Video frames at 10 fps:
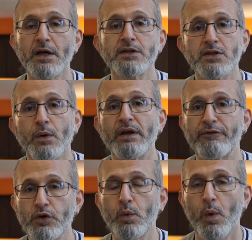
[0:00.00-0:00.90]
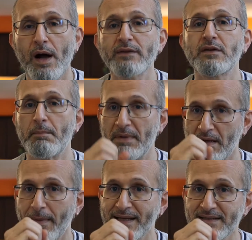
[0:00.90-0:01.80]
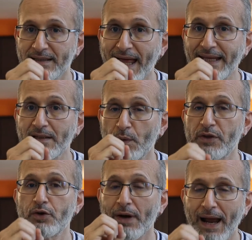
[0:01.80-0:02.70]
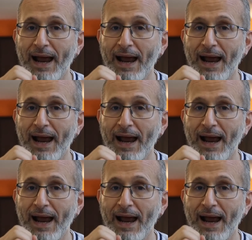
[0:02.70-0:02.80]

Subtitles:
So if you want to minimize the light with your